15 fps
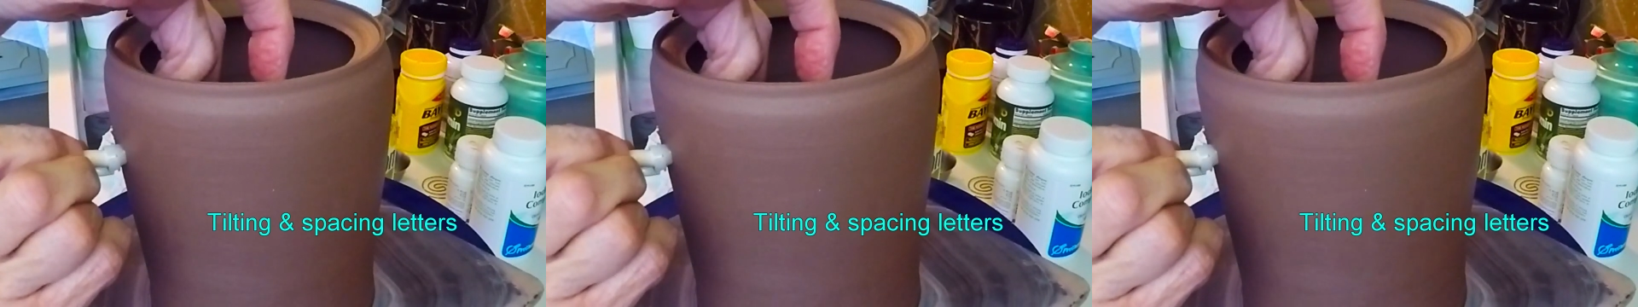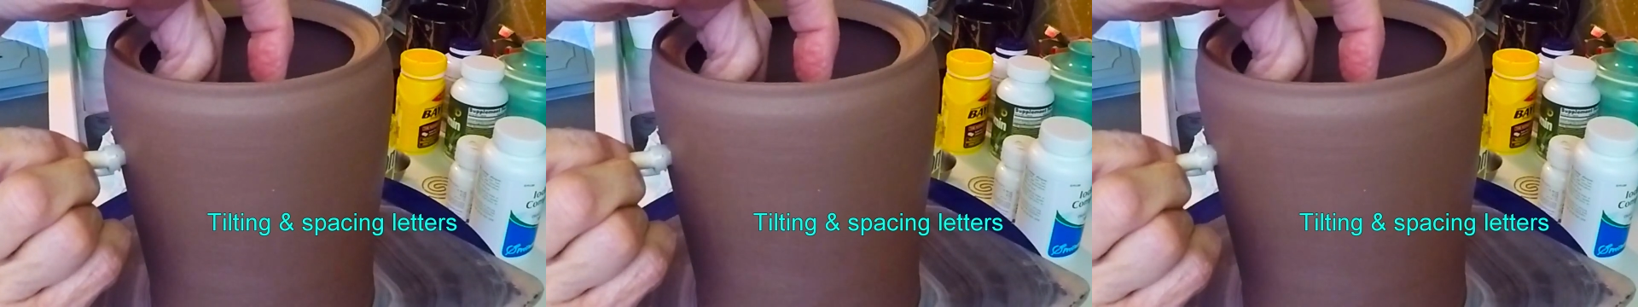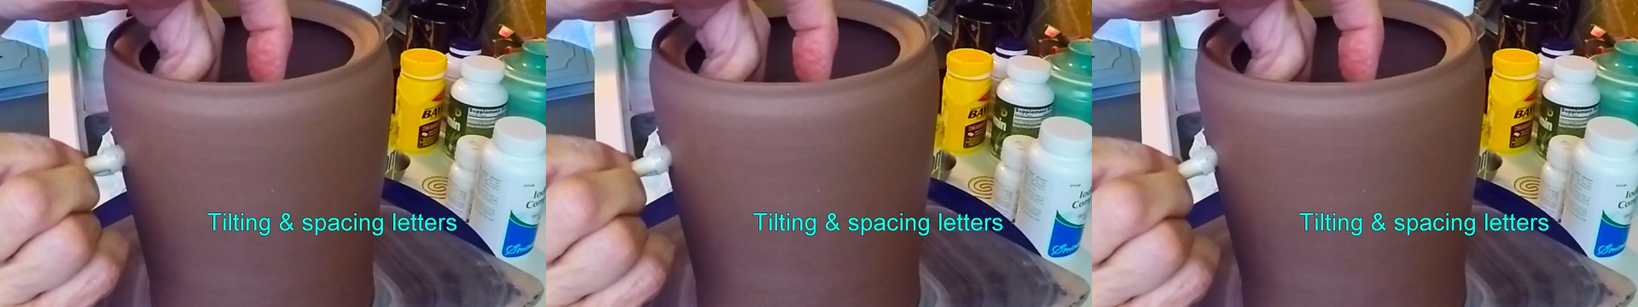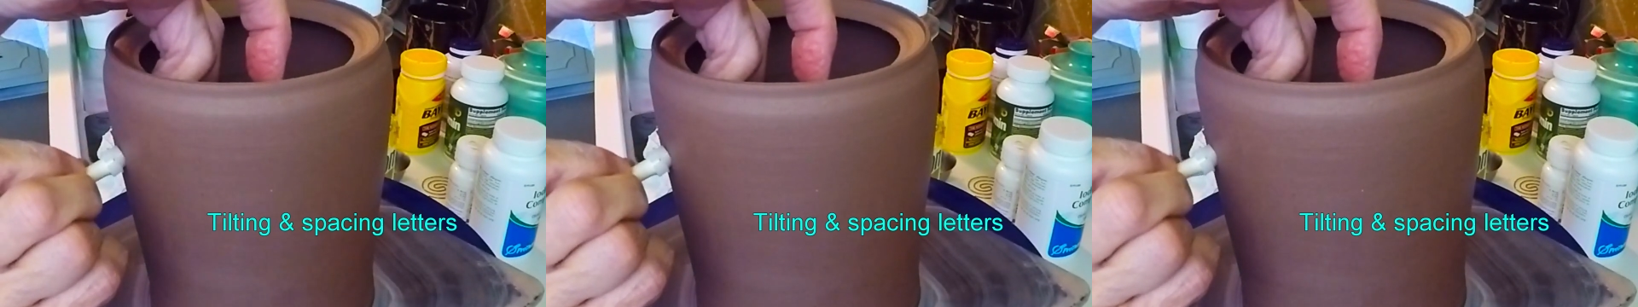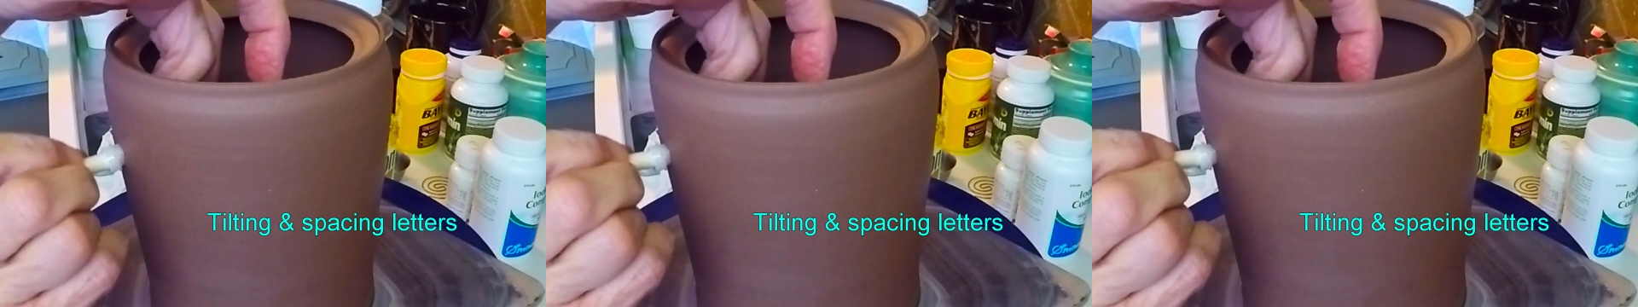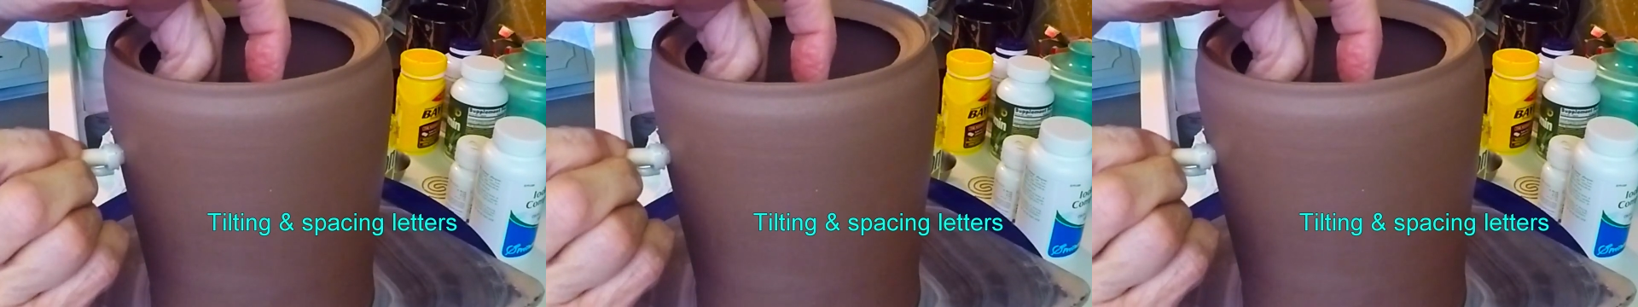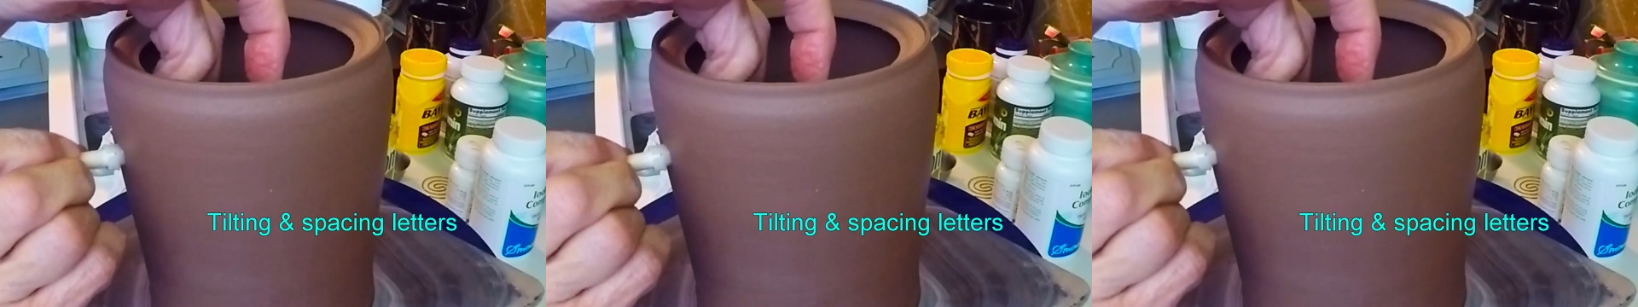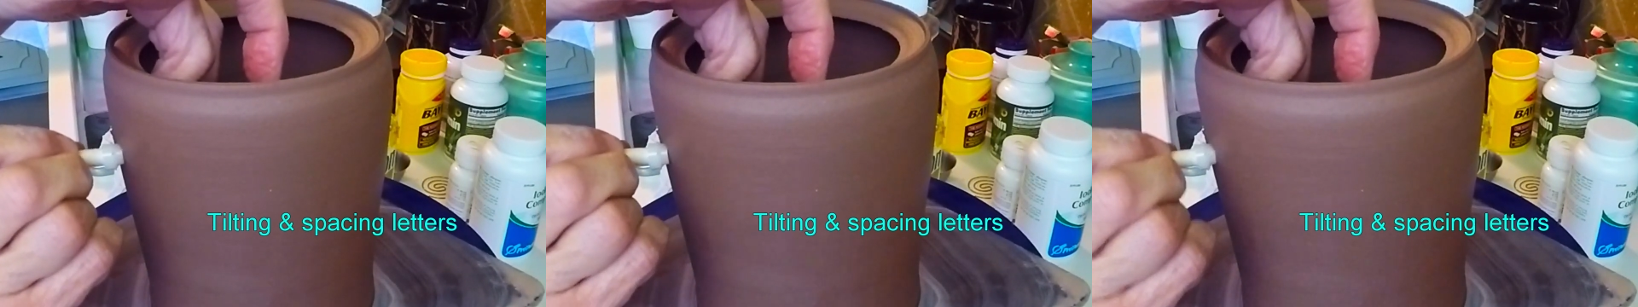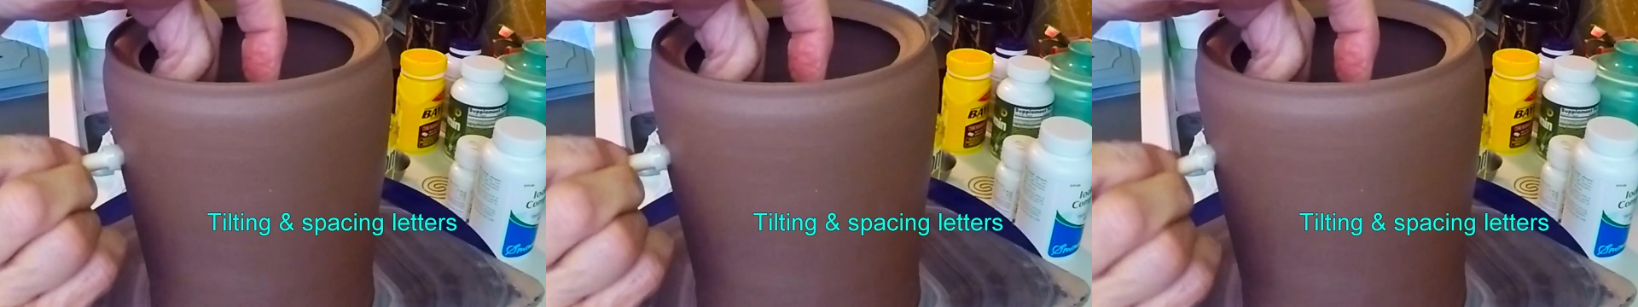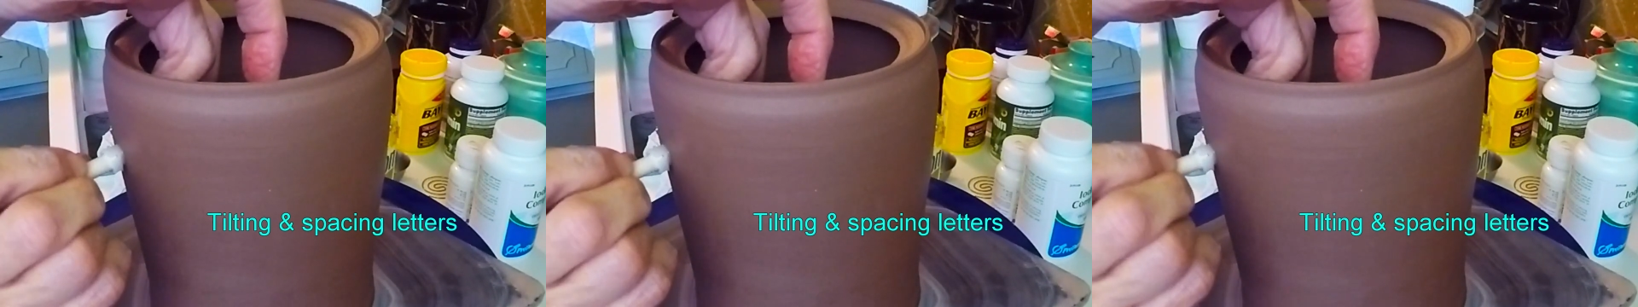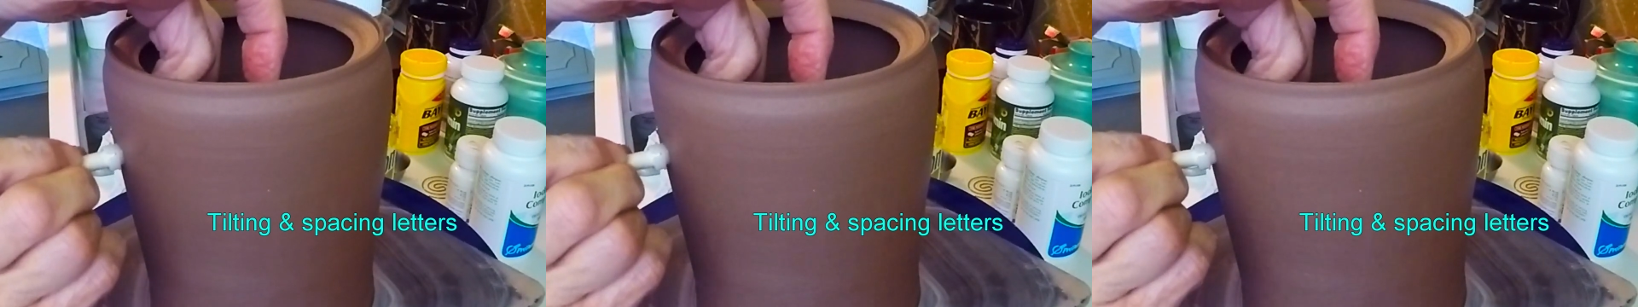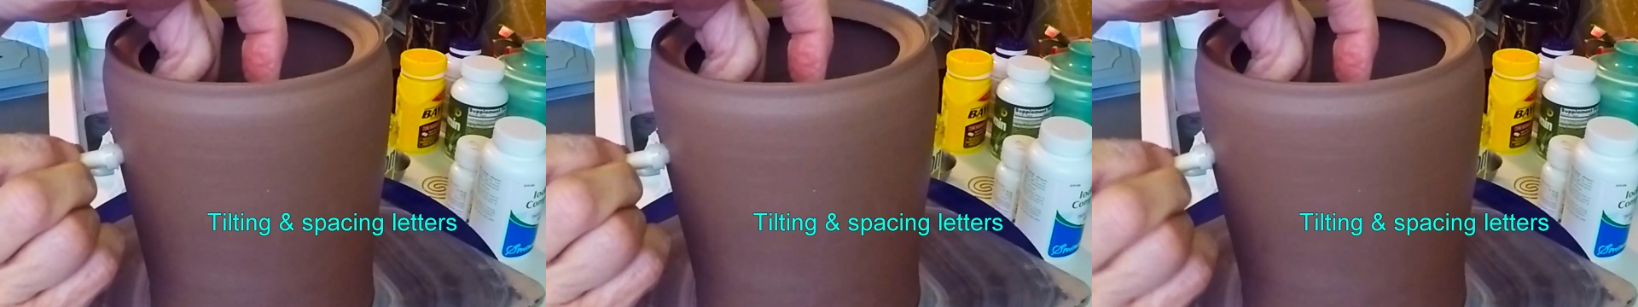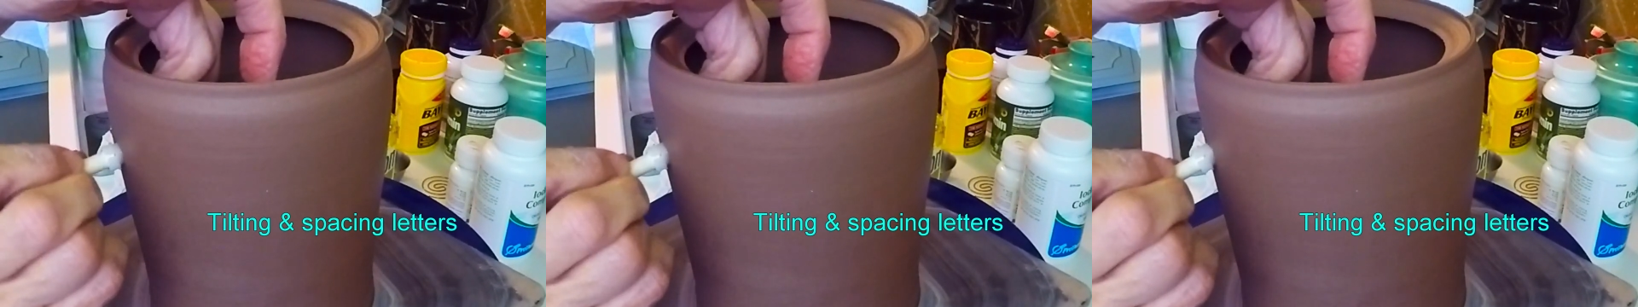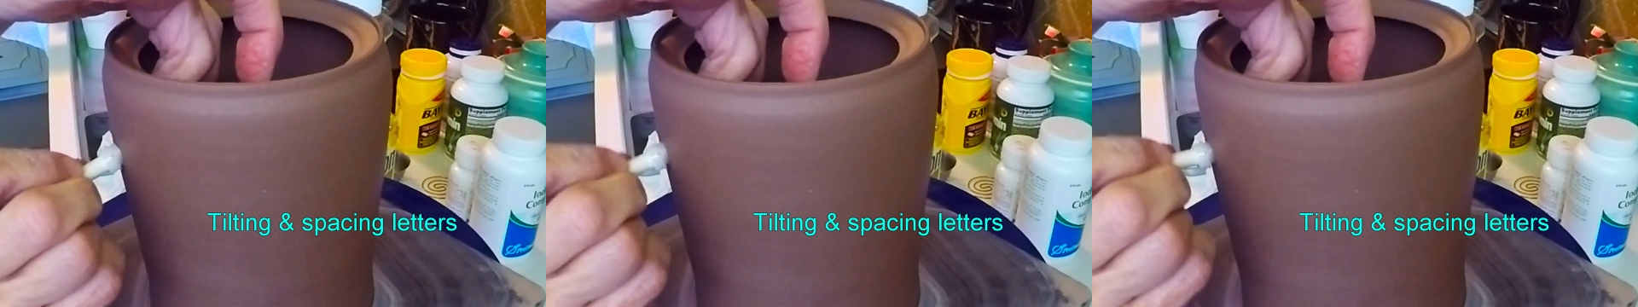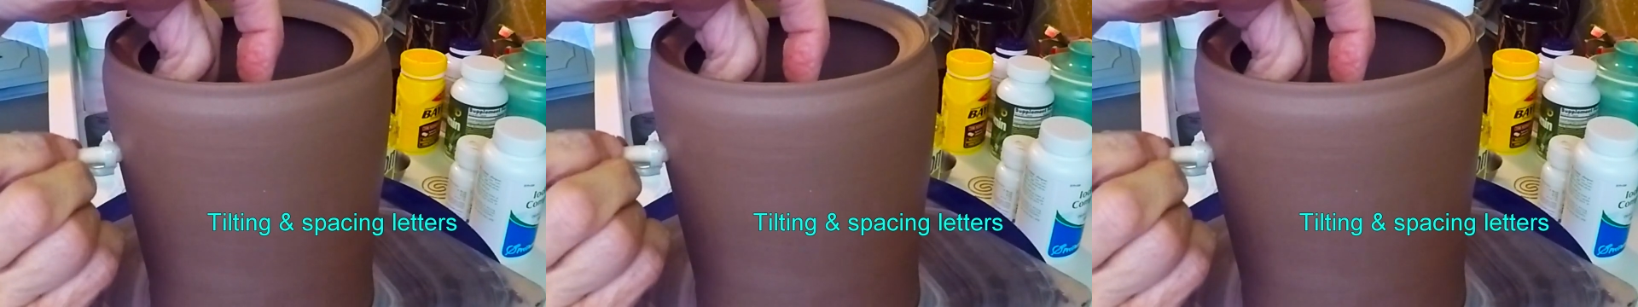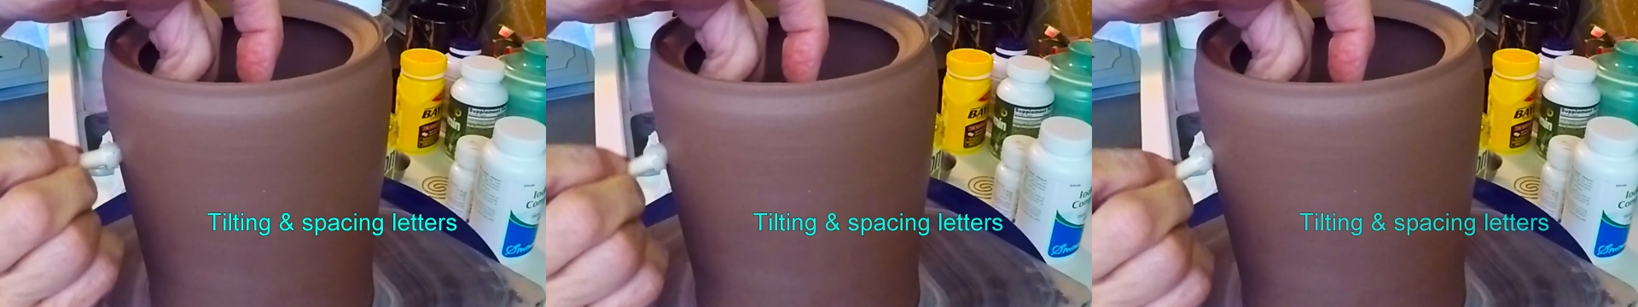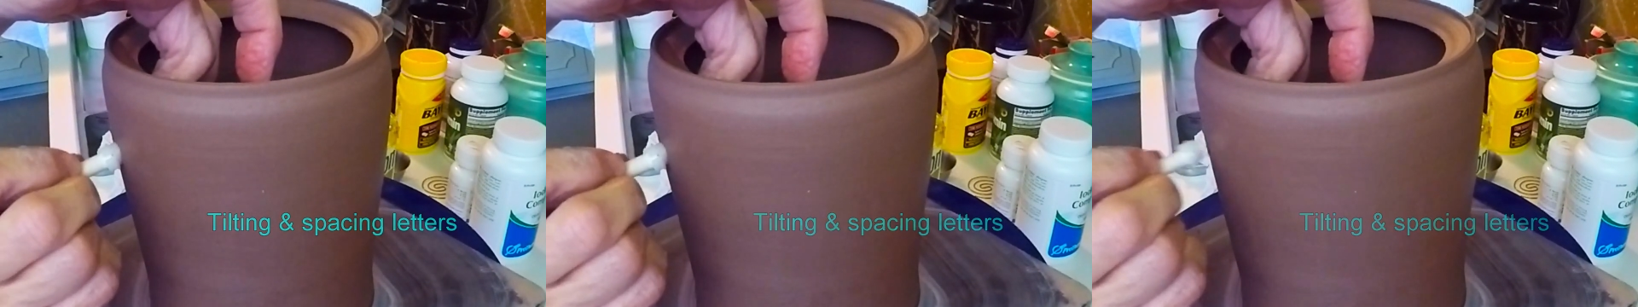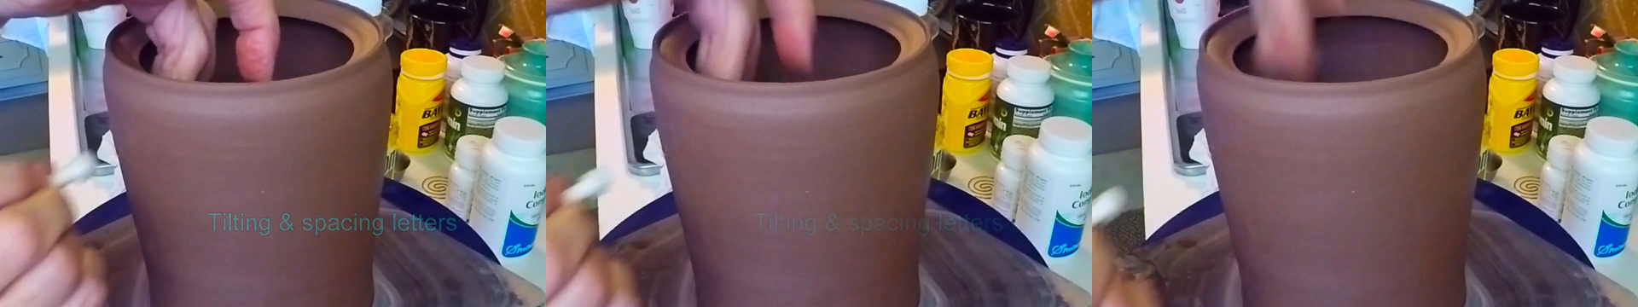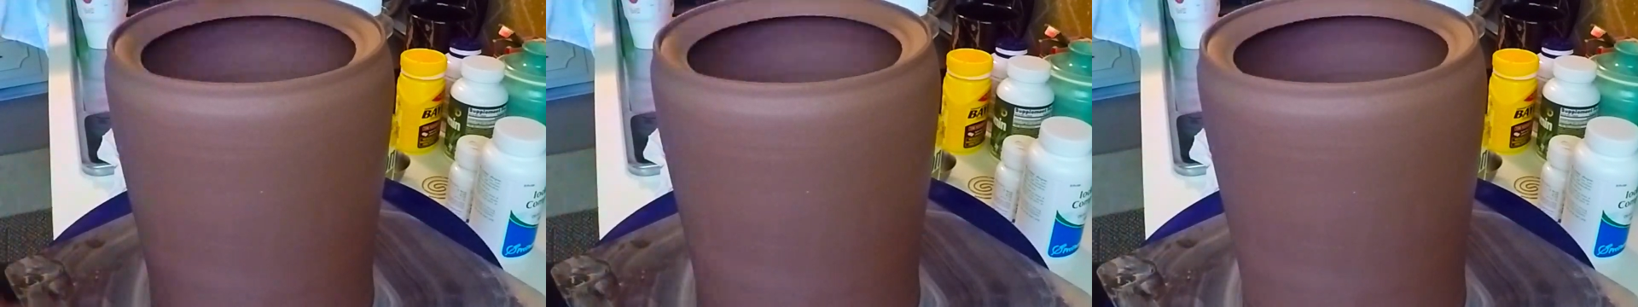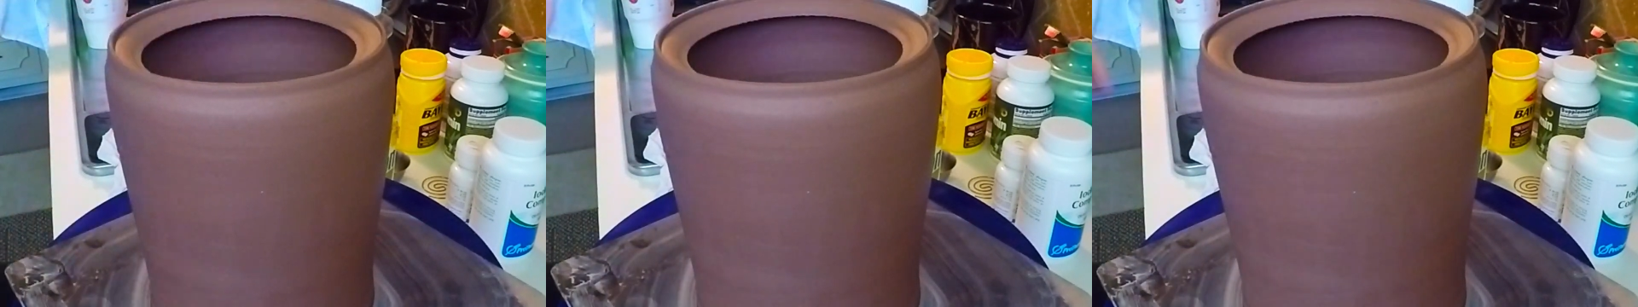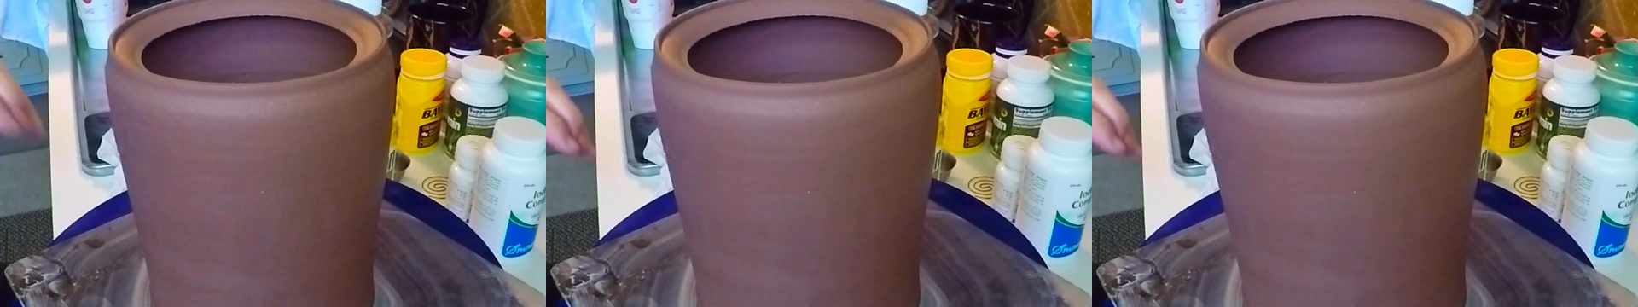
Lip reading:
(no speaker visible)